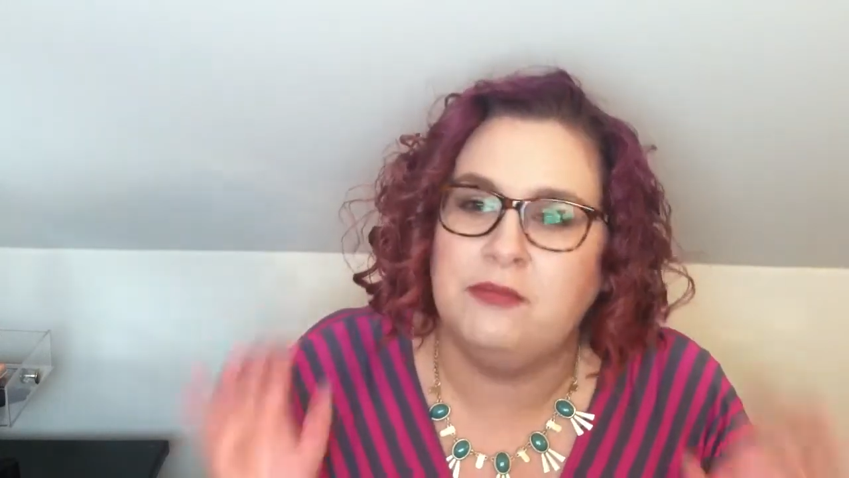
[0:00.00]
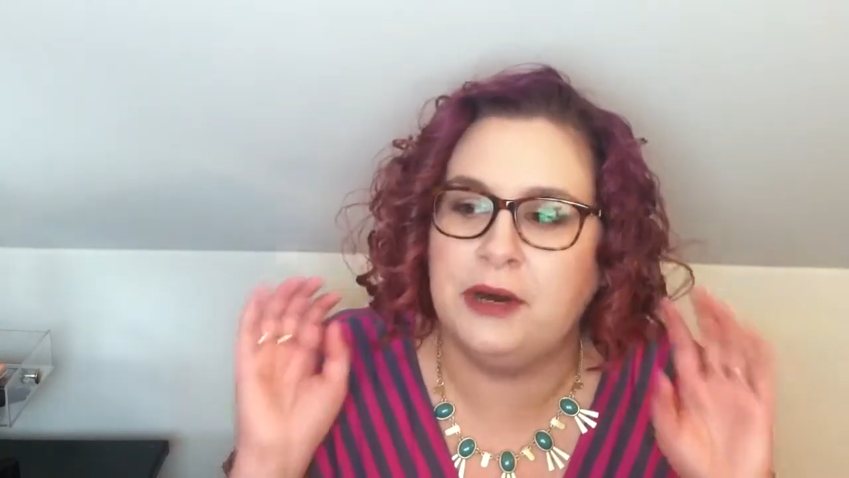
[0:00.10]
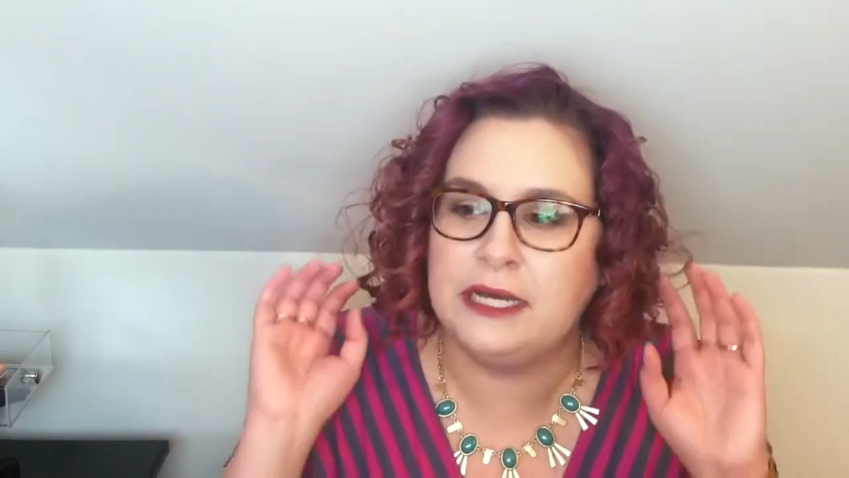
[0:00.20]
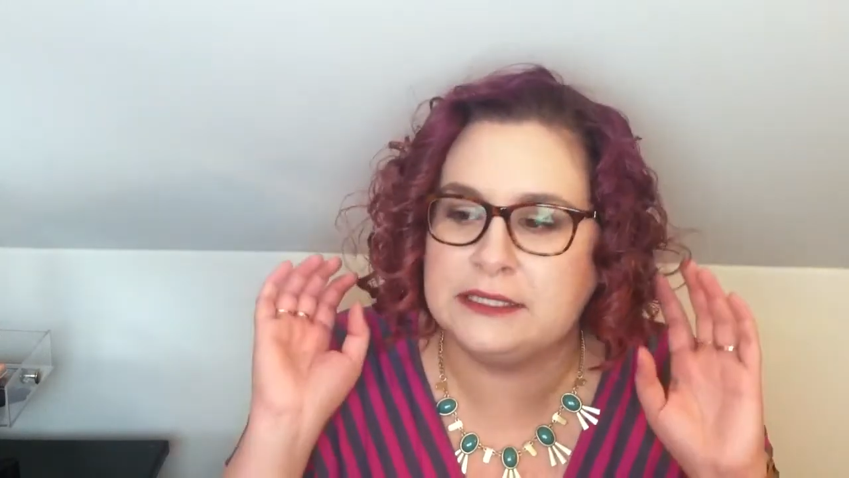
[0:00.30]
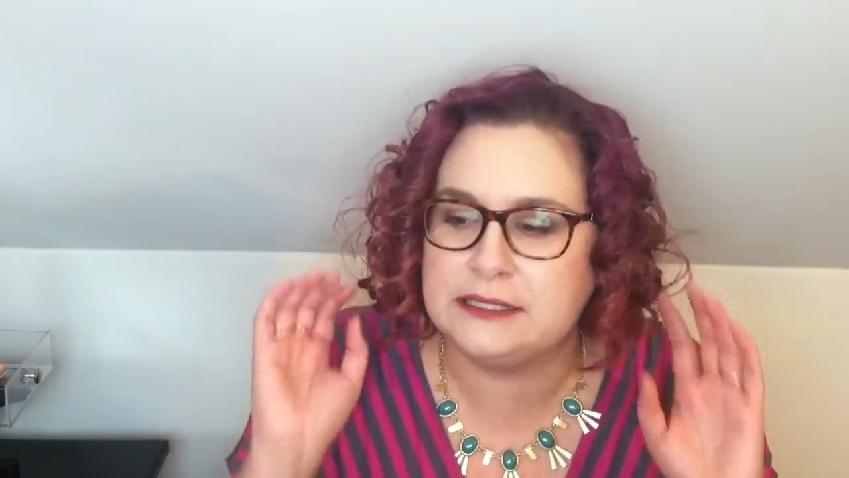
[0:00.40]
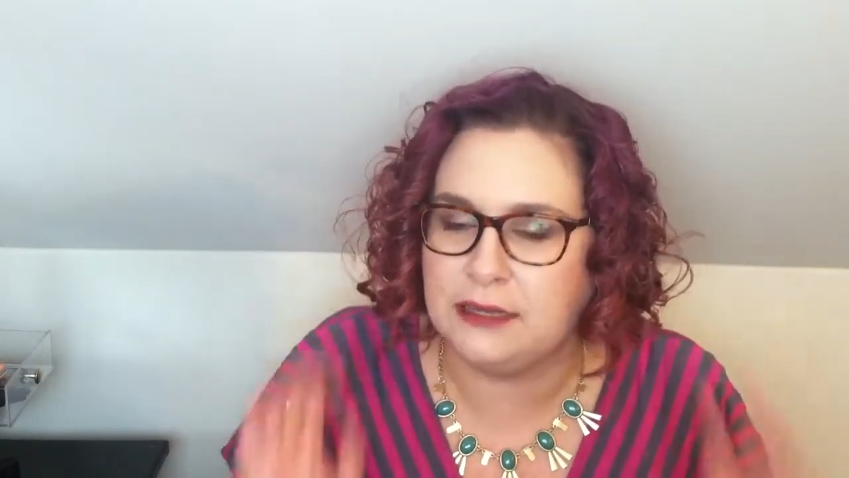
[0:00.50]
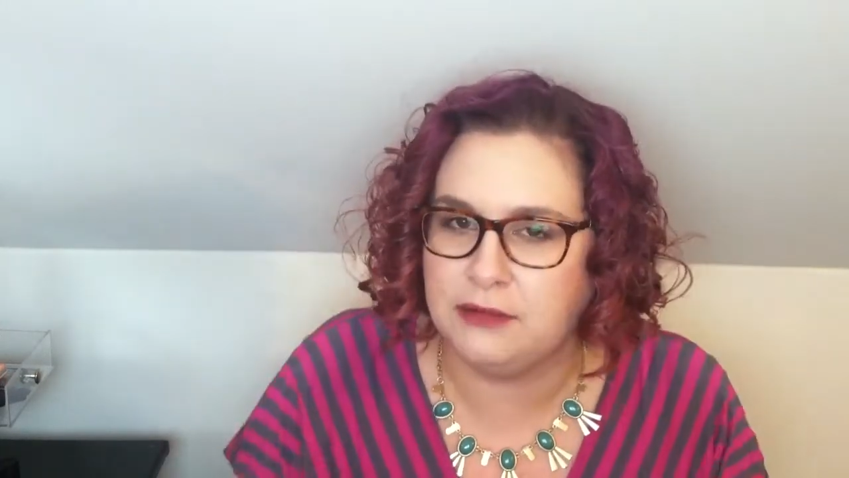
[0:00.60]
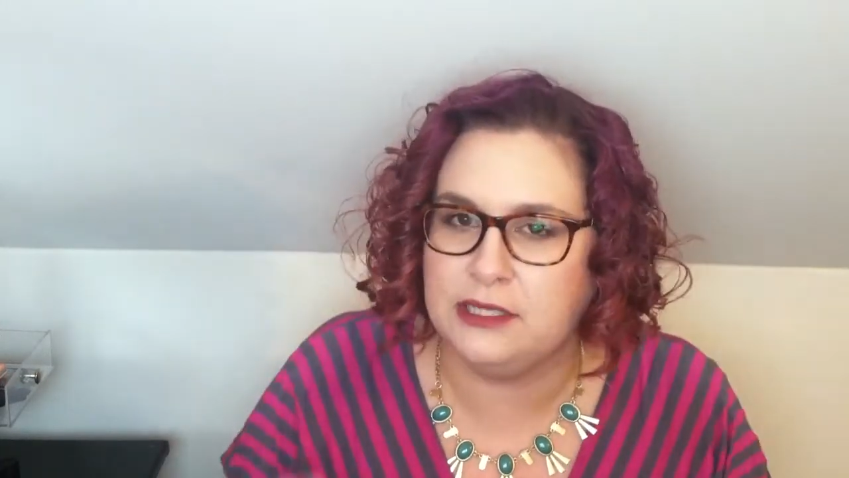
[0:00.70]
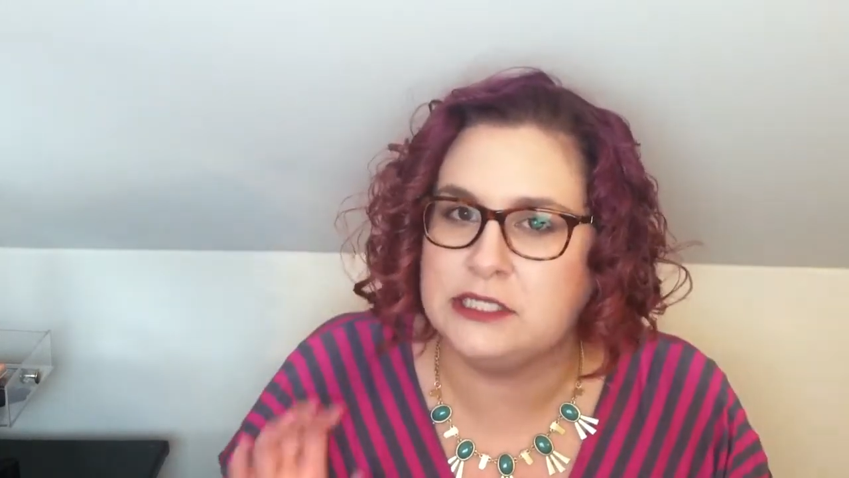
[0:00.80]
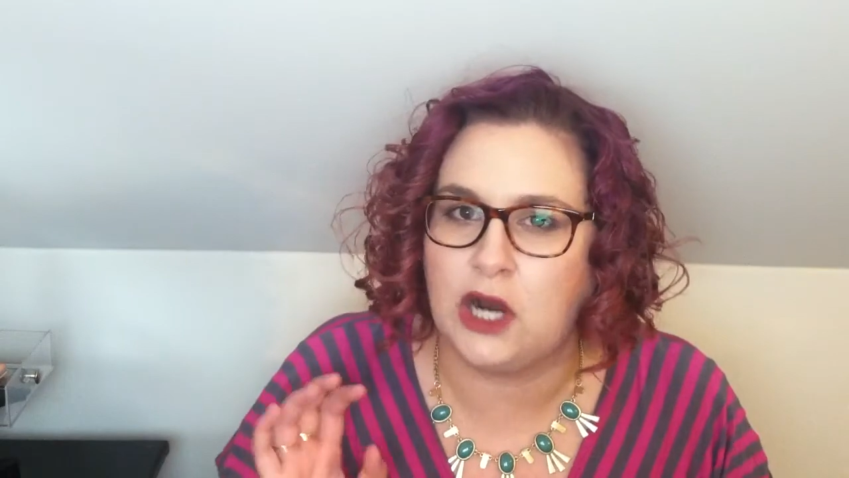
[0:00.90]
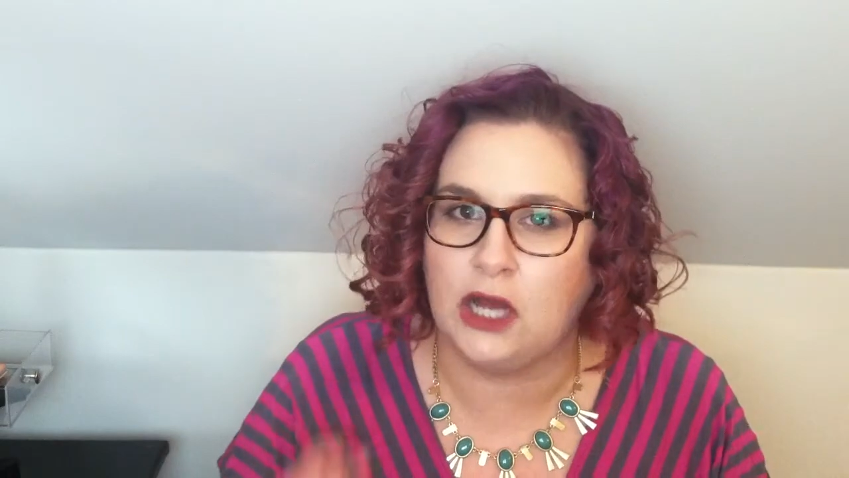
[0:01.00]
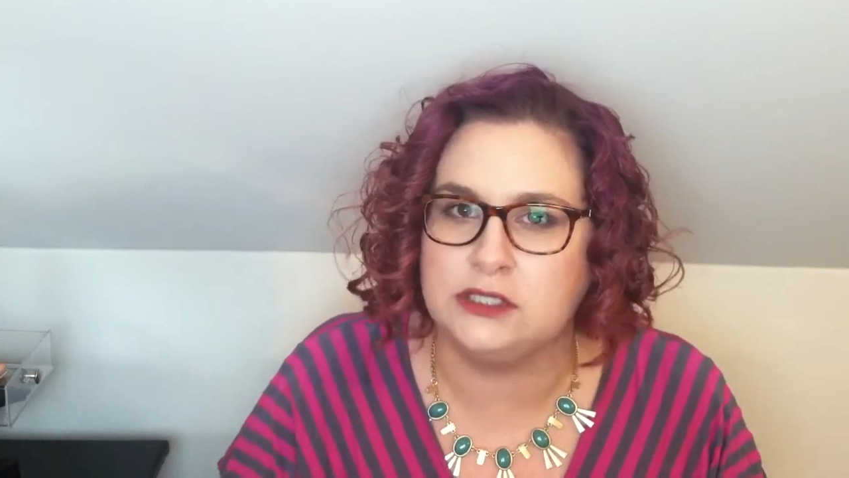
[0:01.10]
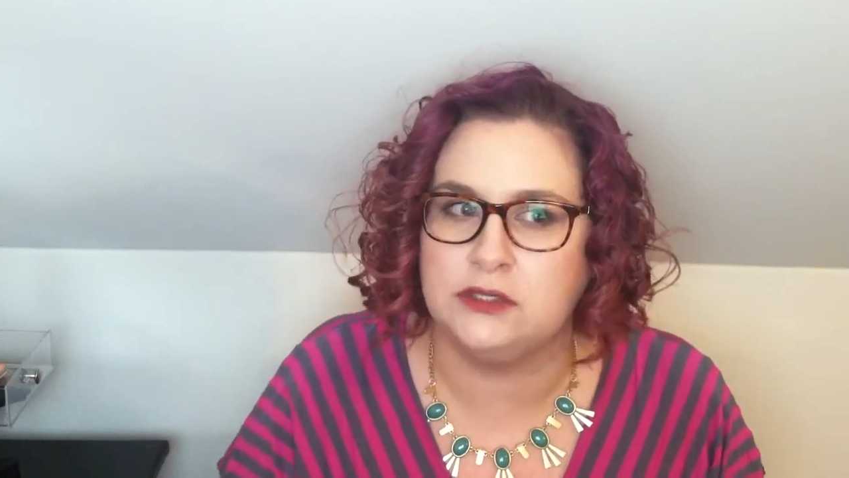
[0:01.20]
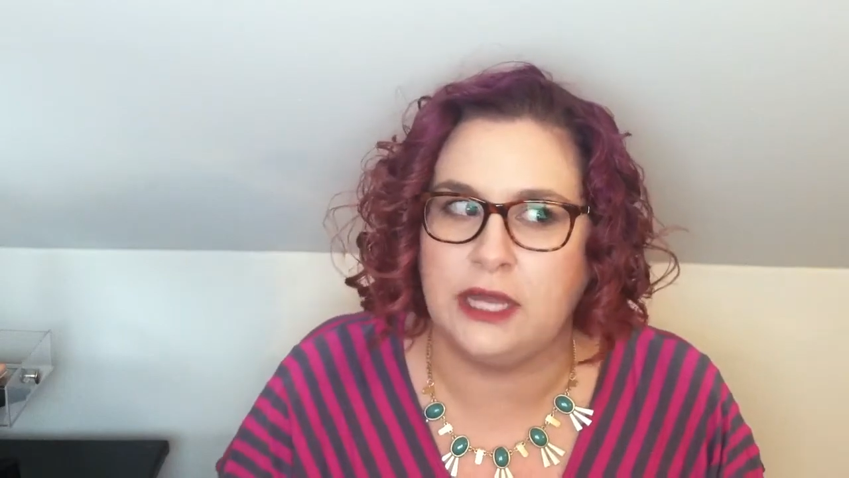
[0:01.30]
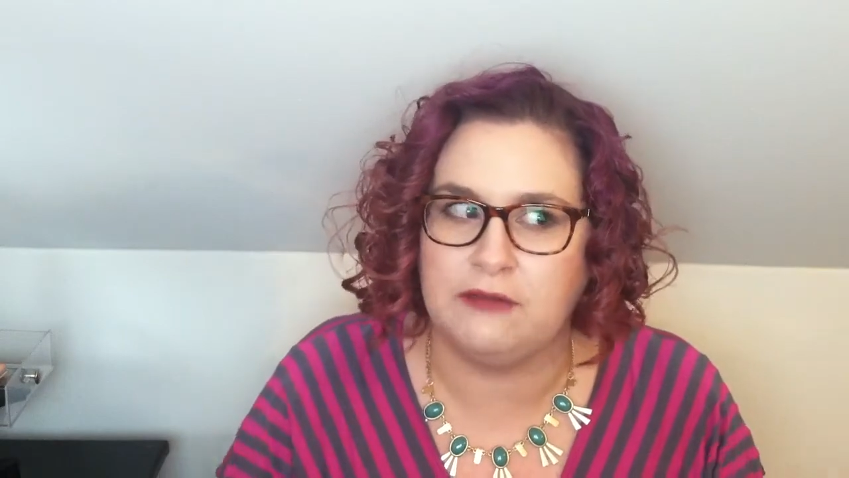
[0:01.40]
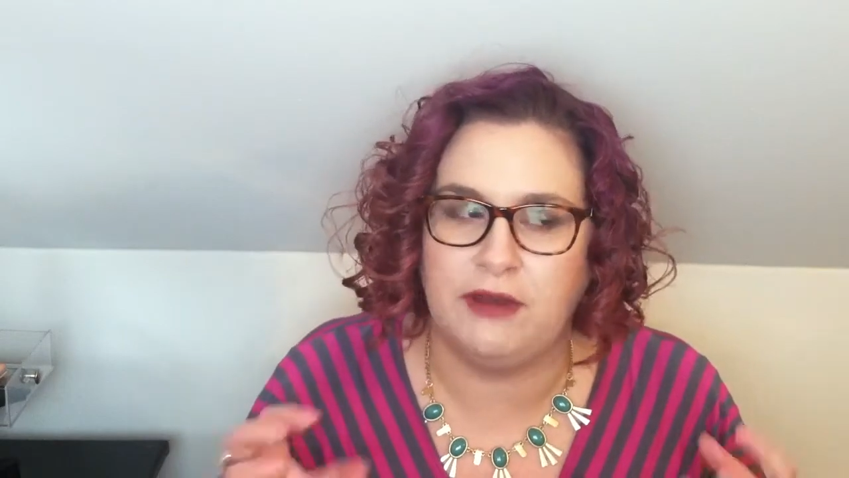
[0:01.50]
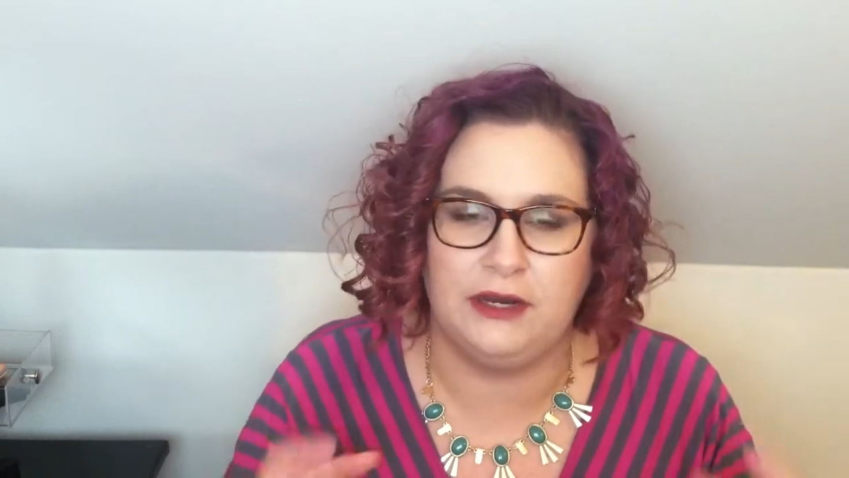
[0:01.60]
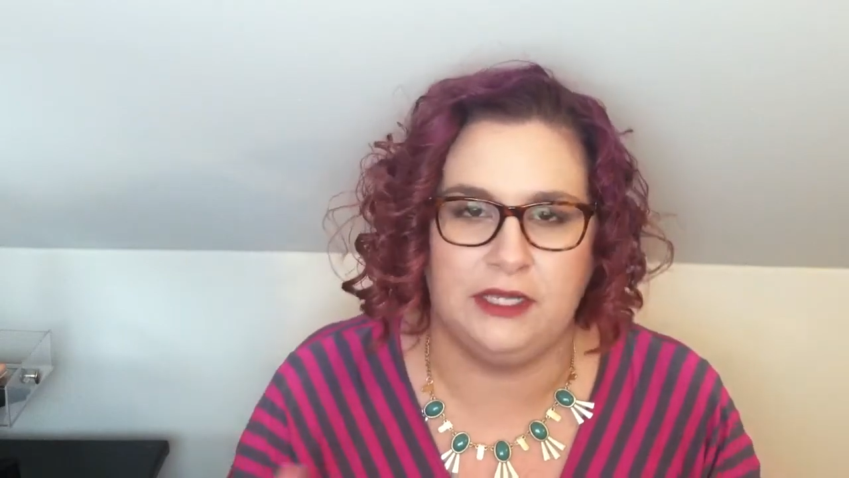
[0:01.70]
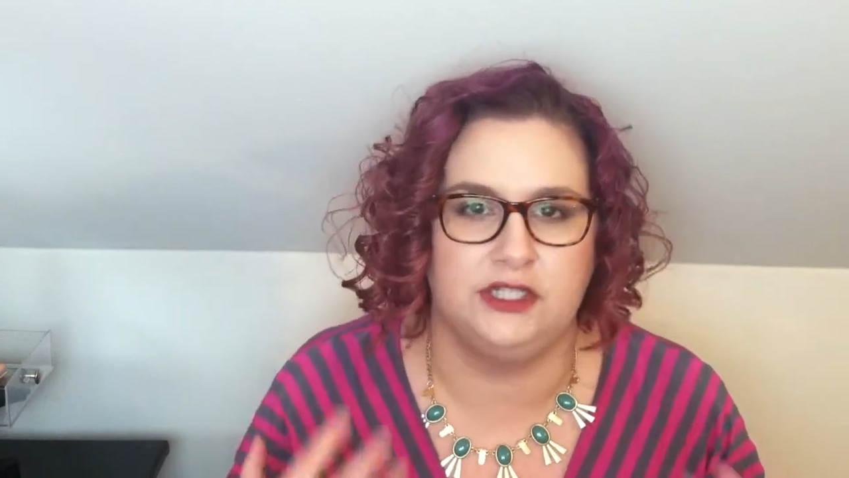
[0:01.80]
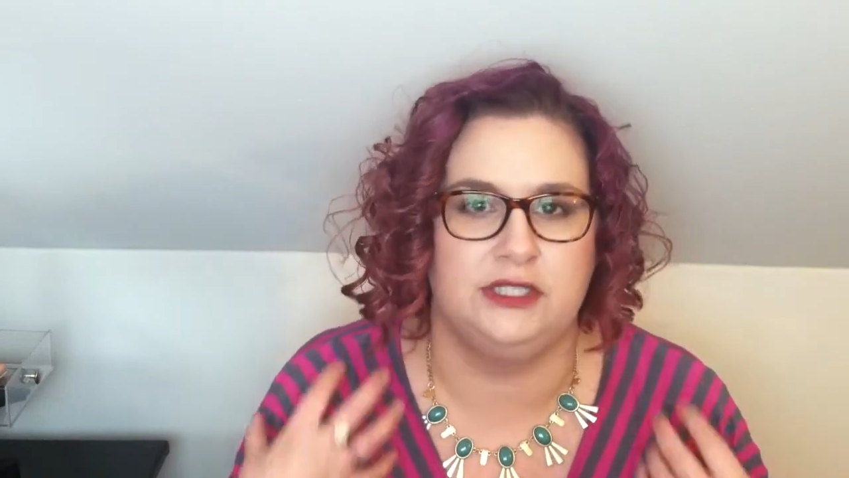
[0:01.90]
but some of these are also like
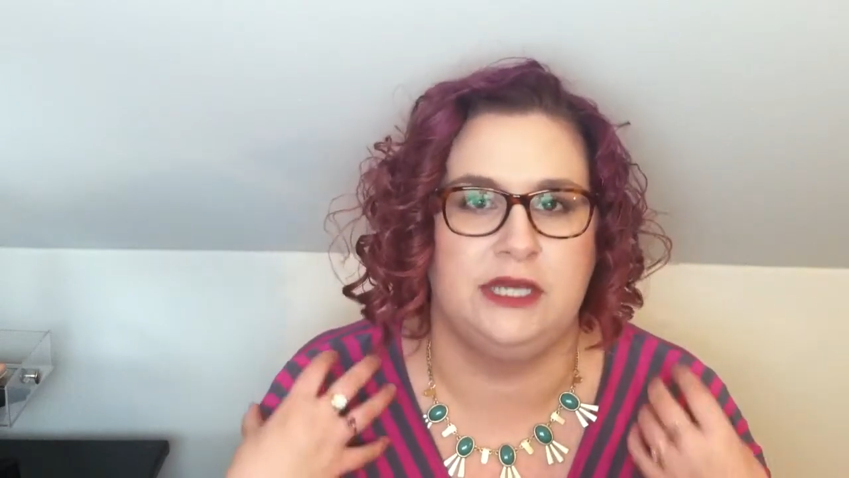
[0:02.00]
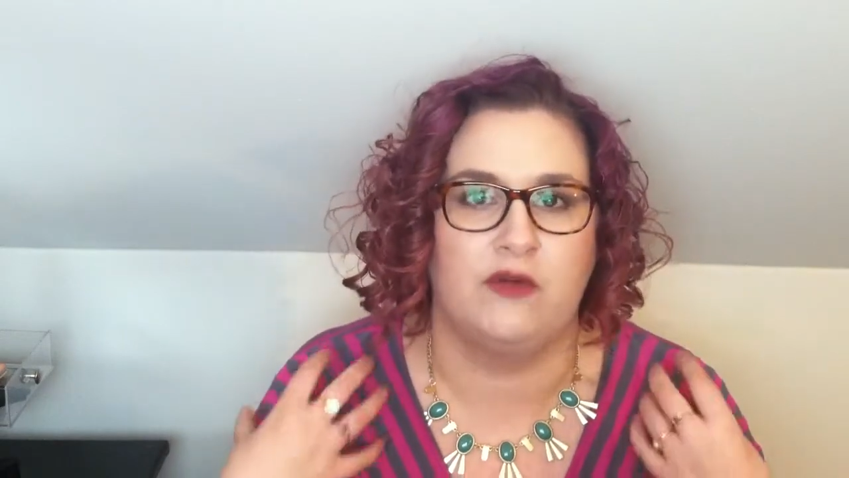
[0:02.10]
foundations